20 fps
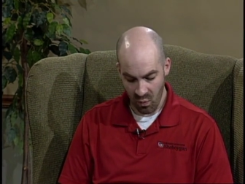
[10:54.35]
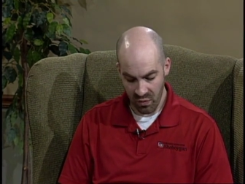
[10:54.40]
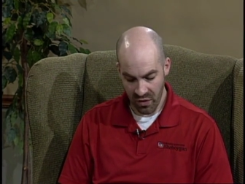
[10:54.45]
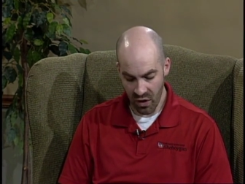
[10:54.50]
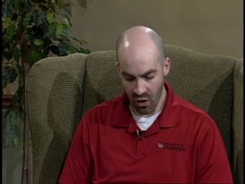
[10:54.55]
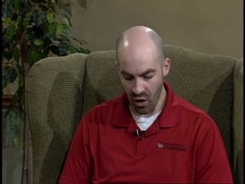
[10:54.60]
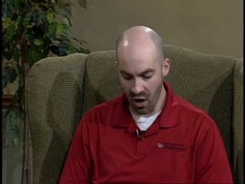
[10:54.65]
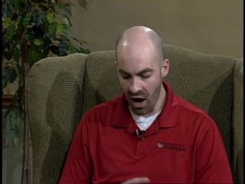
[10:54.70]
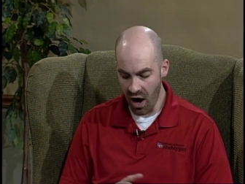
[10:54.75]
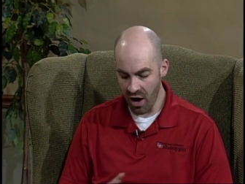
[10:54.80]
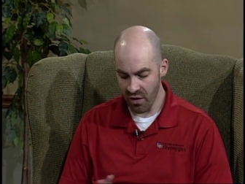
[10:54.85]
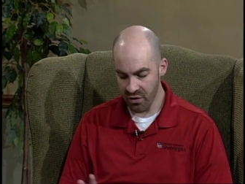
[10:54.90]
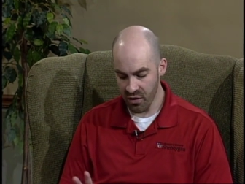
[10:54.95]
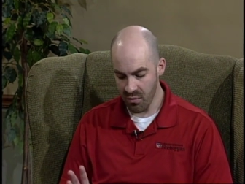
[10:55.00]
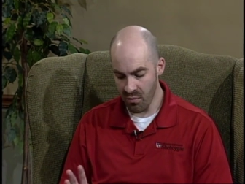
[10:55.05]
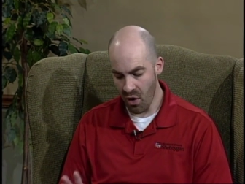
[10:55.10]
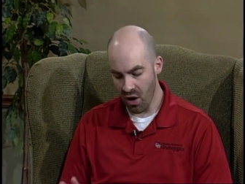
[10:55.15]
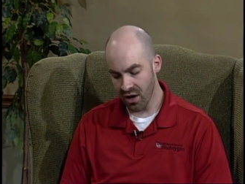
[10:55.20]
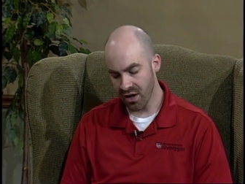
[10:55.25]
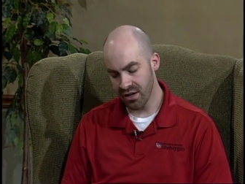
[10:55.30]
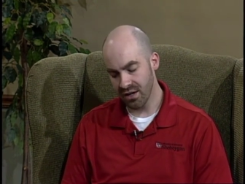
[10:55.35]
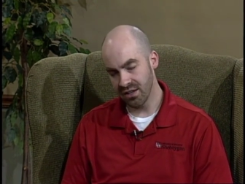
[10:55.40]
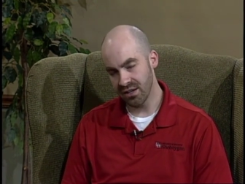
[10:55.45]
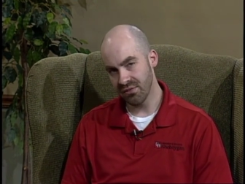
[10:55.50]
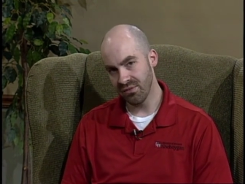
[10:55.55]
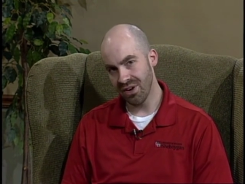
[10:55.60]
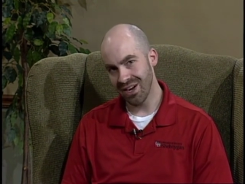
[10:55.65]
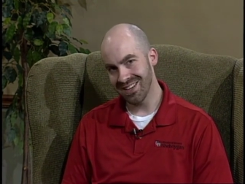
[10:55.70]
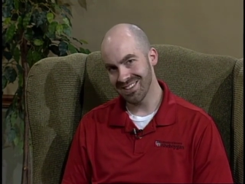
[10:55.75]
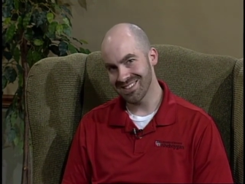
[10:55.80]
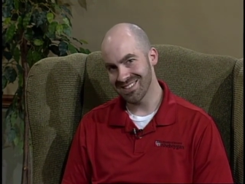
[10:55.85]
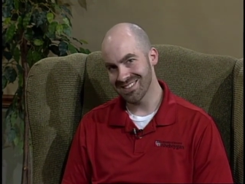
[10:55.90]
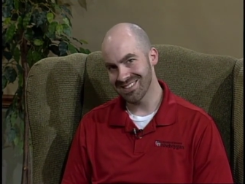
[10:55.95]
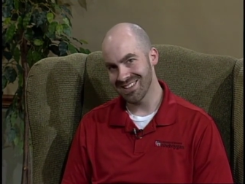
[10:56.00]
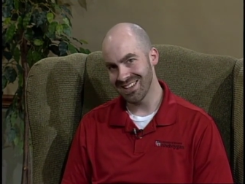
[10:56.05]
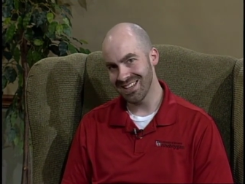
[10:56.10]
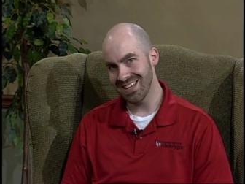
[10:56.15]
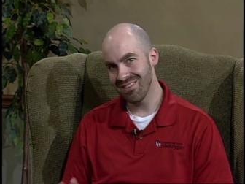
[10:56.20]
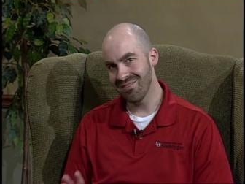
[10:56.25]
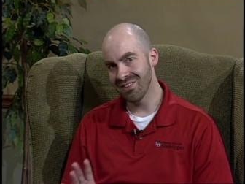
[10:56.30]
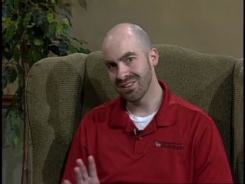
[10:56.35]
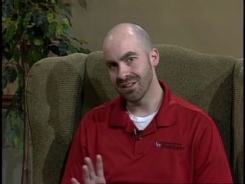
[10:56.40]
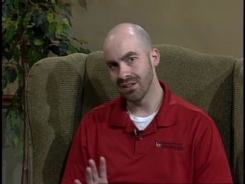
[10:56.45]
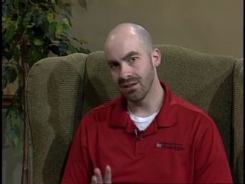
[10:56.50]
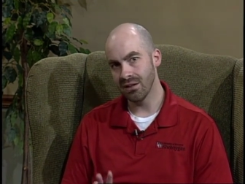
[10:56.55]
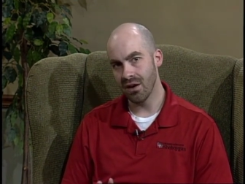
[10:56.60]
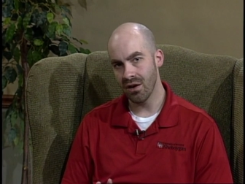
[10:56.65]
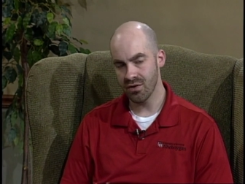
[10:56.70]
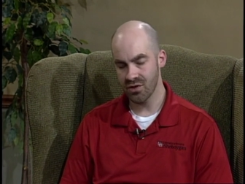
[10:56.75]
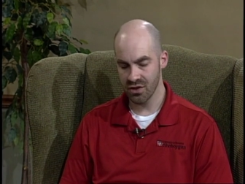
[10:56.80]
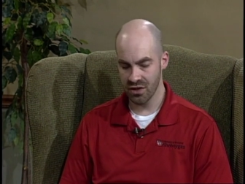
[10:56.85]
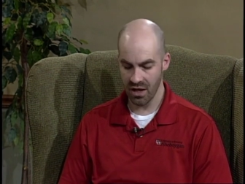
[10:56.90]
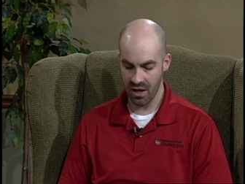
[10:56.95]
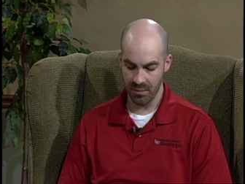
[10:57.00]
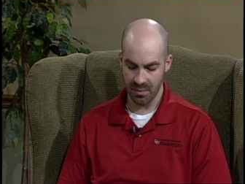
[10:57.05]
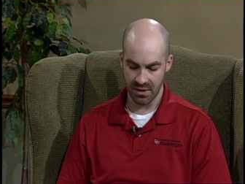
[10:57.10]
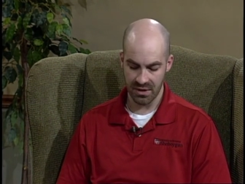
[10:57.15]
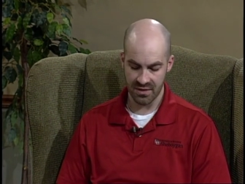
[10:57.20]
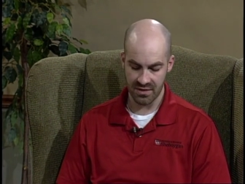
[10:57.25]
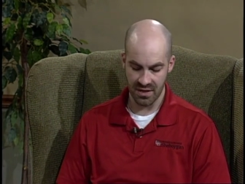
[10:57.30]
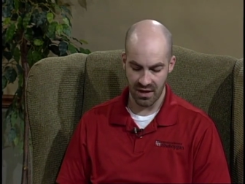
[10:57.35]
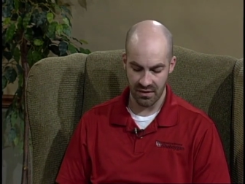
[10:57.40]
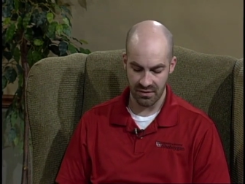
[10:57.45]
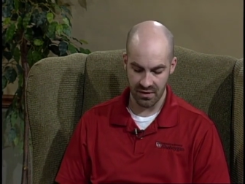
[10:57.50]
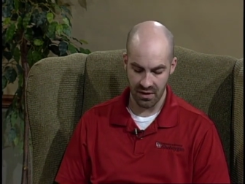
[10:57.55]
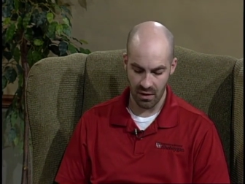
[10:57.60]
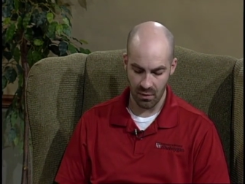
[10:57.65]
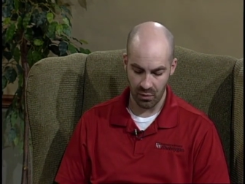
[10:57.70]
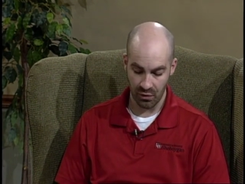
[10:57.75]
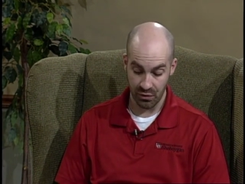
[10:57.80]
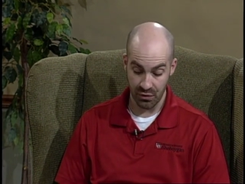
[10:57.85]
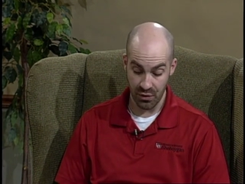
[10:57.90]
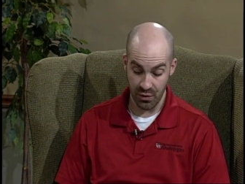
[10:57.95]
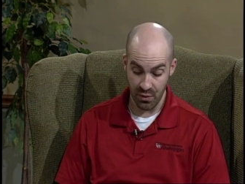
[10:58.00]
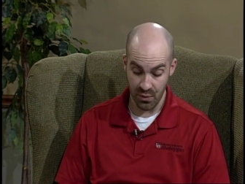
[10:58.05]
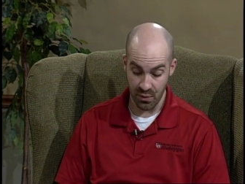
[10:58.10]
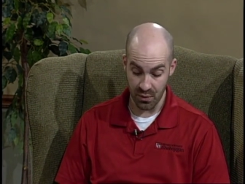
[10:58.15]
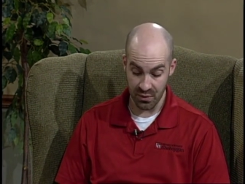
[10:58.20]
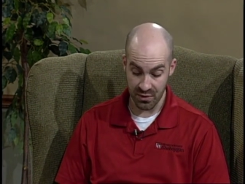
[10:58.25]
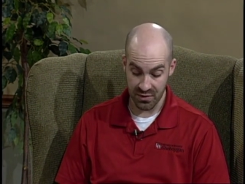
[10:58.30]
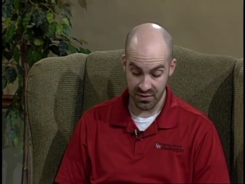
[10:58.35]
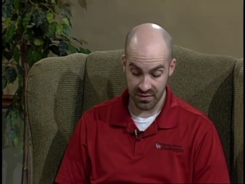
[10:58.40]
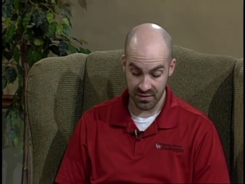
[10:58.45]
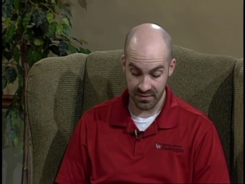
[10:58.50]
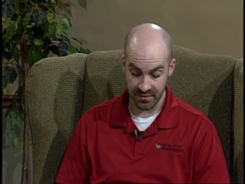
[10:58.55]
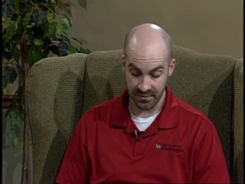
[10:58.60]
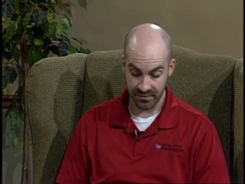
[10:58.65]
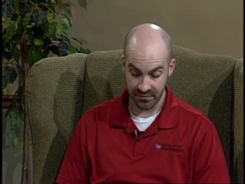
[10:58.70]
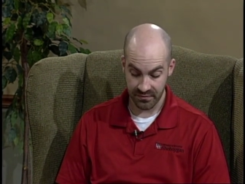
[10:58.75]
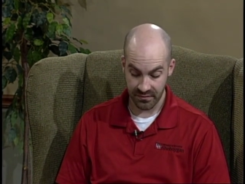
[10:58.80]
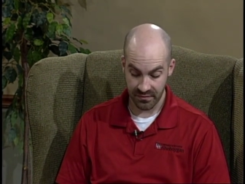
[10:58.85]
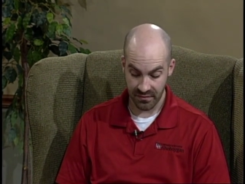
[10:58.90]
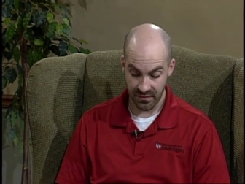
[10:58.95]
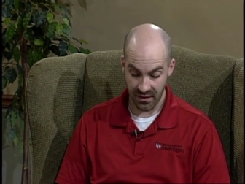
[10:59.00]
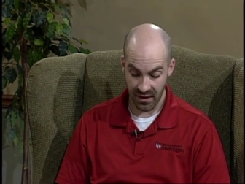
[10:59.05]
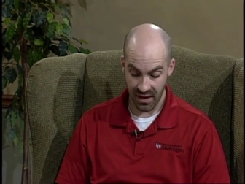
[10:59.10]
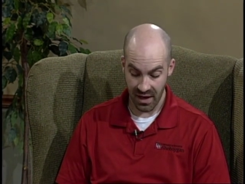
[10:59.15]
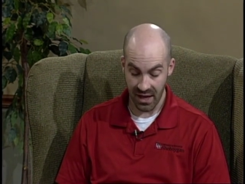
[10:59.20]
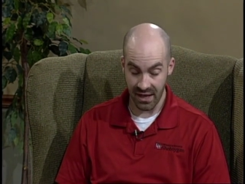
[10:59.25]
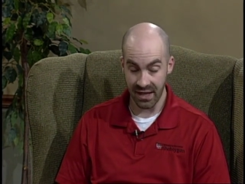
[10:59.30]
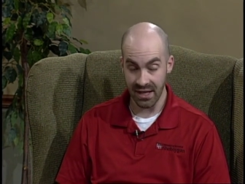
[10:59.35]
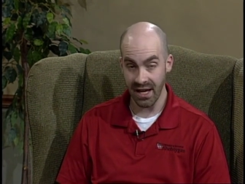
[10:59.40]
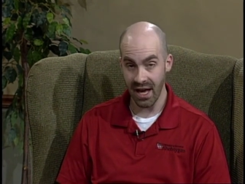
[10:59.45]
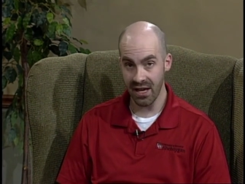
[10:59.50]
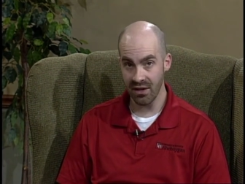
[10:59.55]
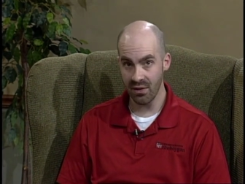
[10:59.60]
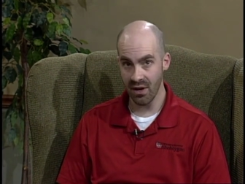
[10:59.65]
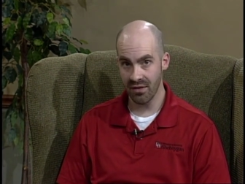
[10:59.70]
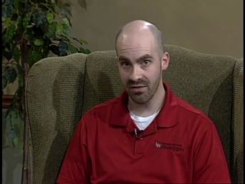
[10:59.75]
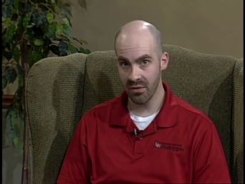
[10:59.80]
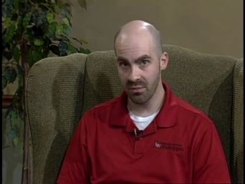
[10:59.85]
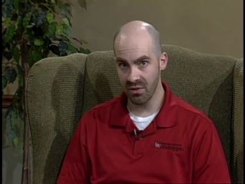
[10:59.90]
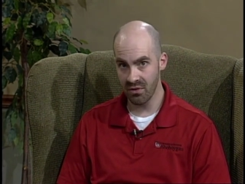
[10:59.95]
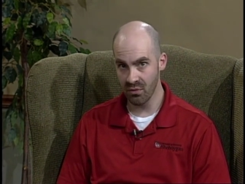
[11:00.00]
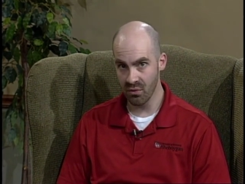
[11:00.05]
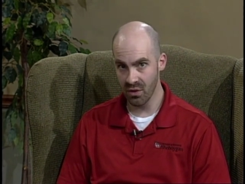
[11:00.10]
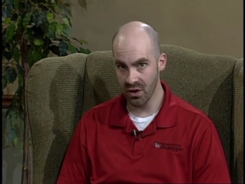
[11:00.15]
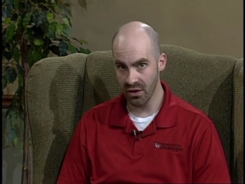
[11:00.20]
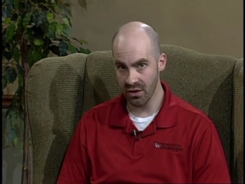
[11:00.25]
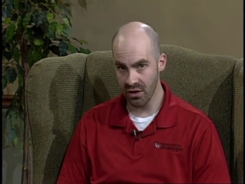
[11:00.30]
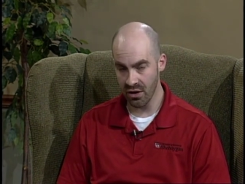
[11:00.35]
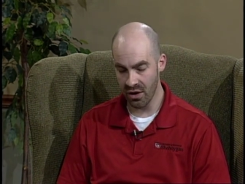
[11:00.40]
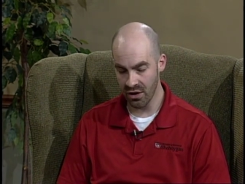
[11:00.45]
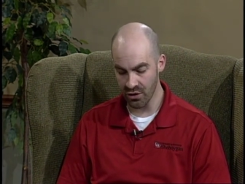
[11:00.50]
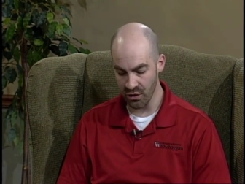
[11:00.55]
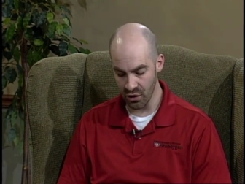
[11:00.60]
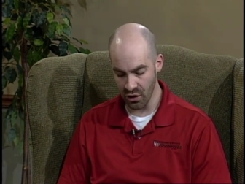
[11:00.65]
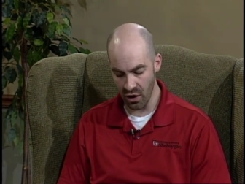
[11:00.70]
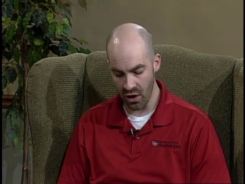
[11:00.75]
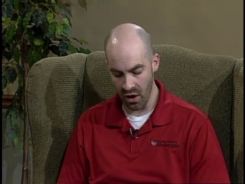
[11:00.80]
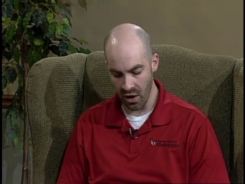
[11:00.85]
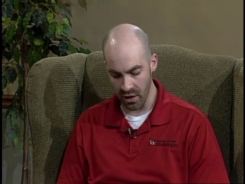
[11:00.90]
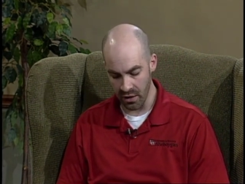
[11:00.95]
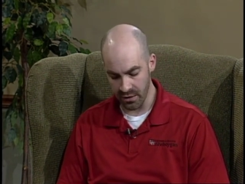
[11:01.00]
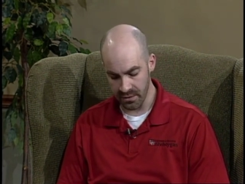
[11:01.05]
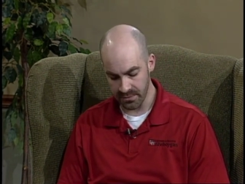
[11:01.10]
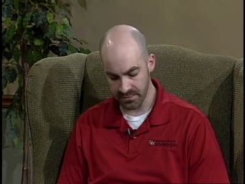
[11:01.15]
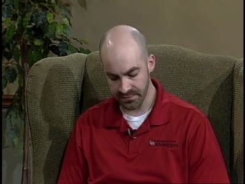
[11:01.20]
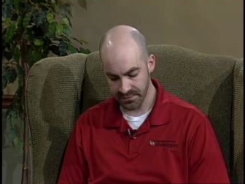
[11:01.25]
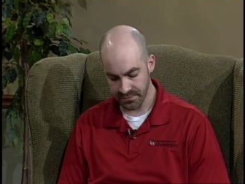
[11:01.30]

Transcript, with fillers: there are other marketing devices that even the larger companies out there will use. And again, you have to be really on your guard.